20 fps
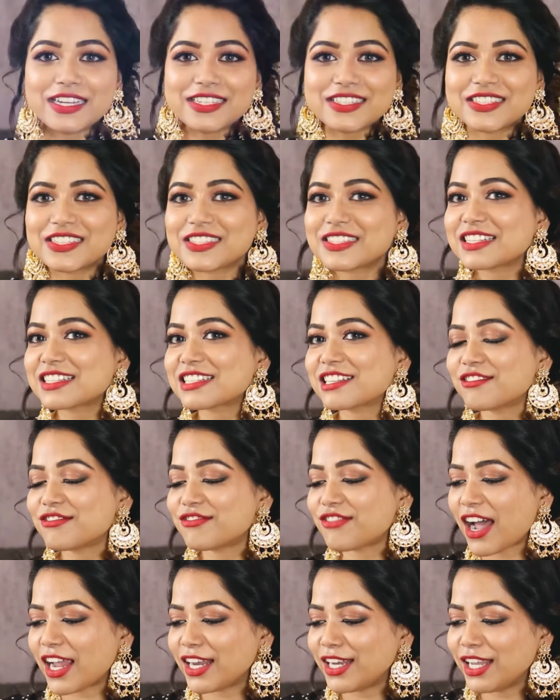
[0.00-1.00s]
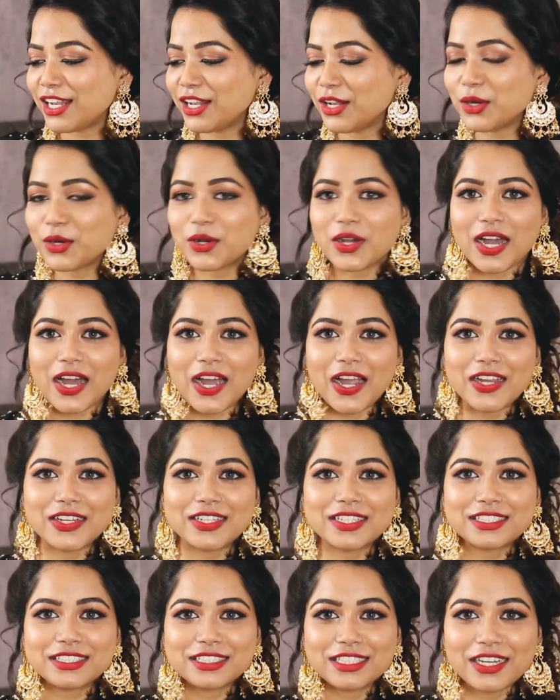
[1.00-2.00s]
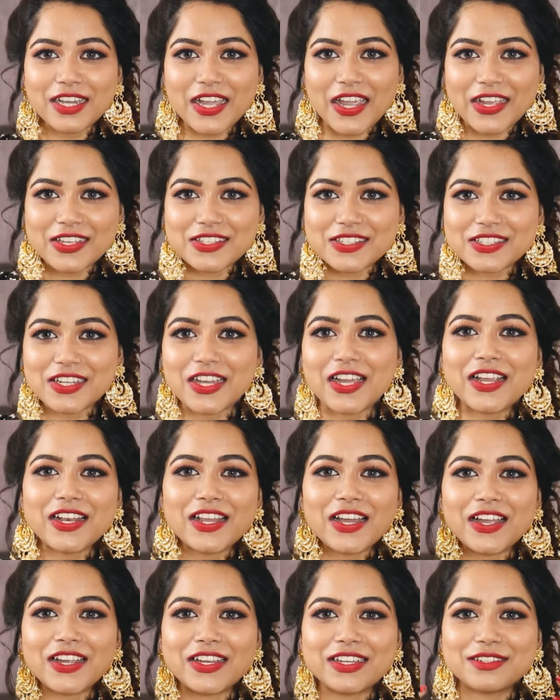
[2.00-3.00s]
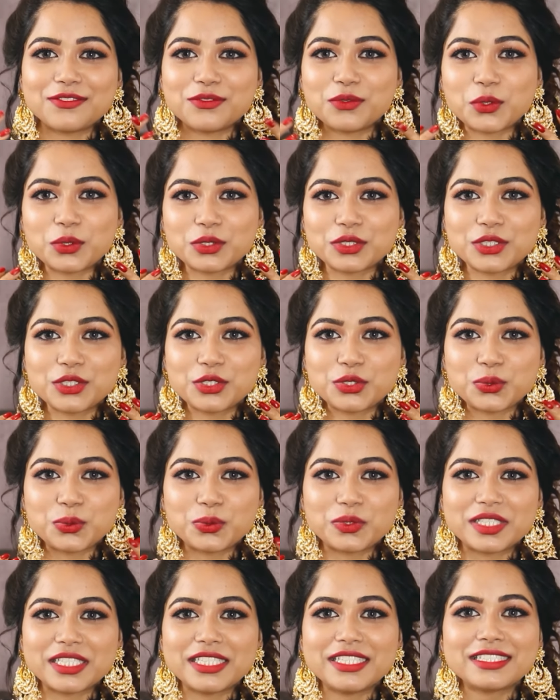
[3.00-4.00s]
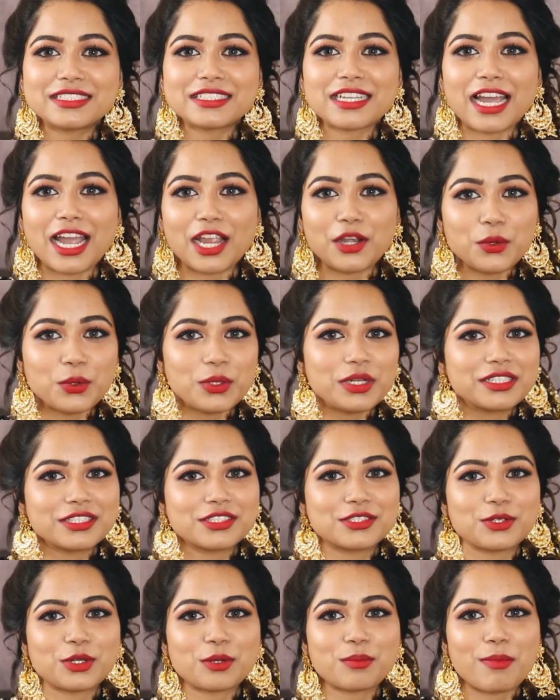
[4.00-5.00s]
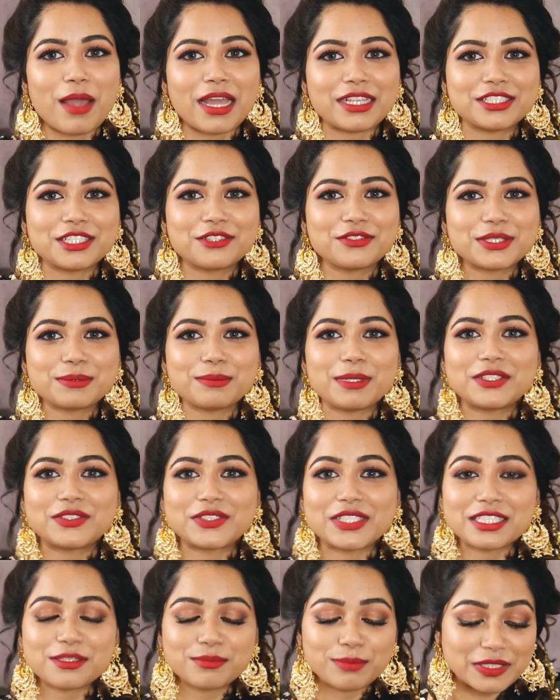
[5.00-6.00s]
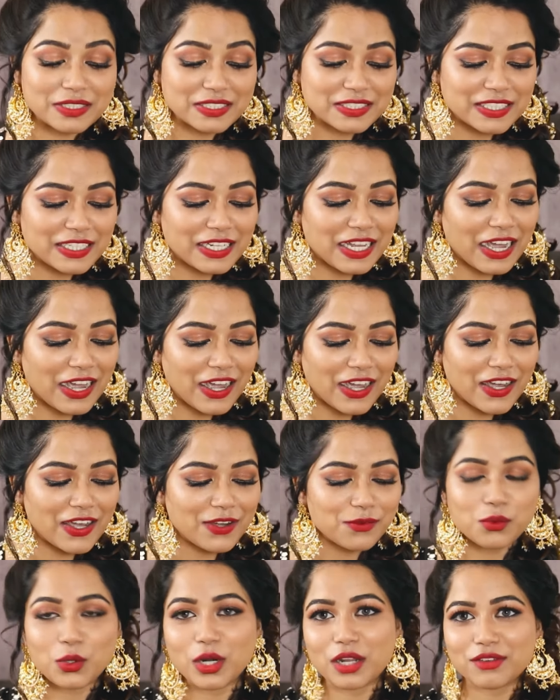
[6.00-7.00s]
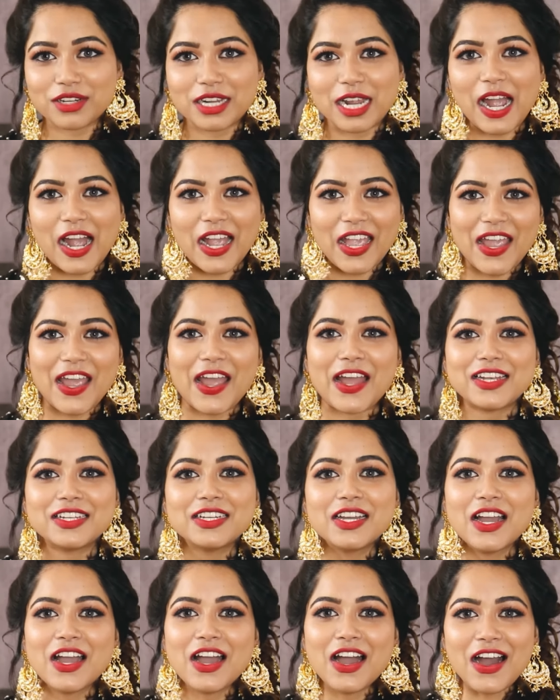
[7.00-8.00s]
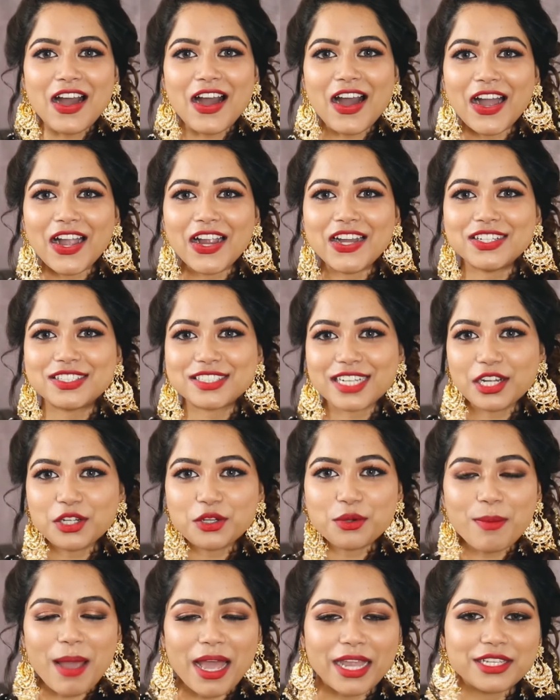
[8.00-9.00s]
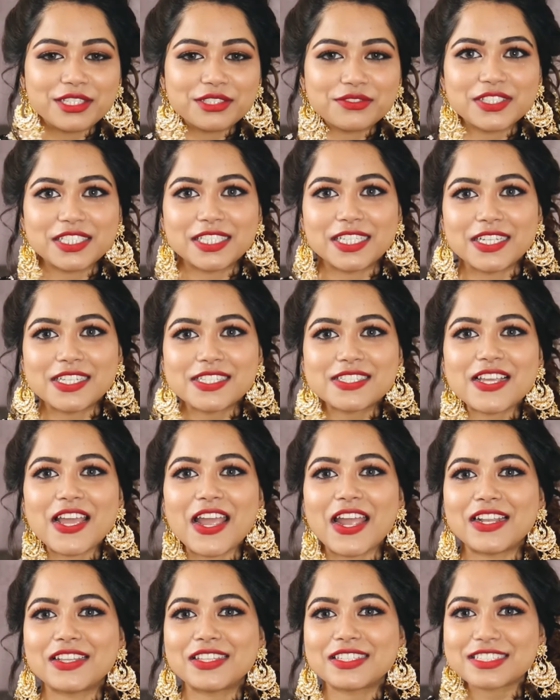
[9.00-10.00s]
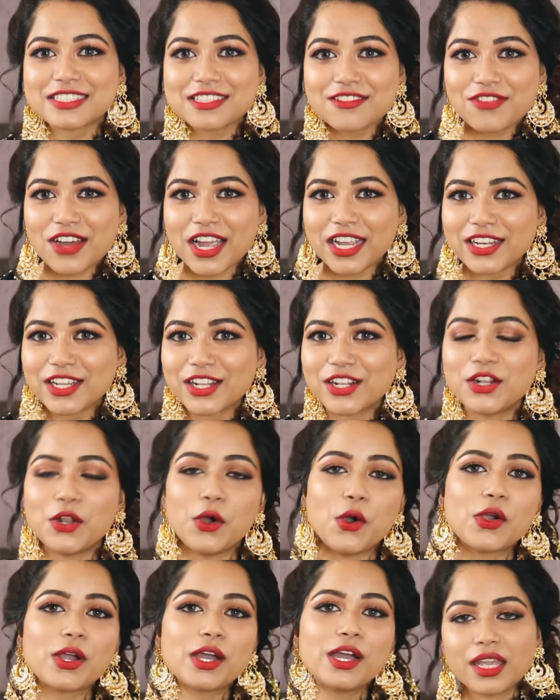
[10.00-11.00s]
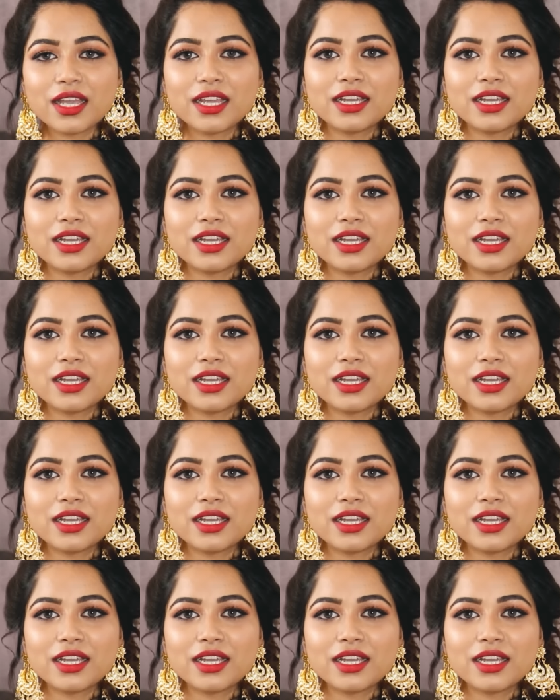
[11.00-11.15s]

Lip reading: guys, this is the final look. I did the hairstyle, I wore the jewelries. I know it is not matching with my dress, but still whatever I had, I tried to manage with this, and this is the final look.